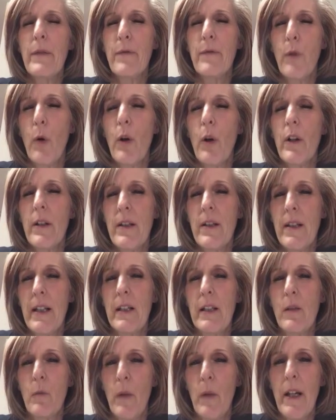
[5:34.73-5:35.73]
4 to
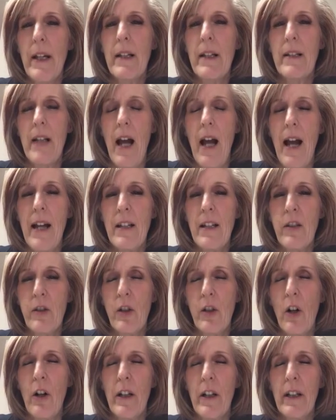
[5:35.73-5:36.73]
6 weeks, I
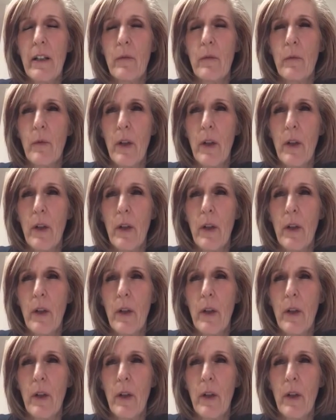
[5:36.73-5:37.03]
started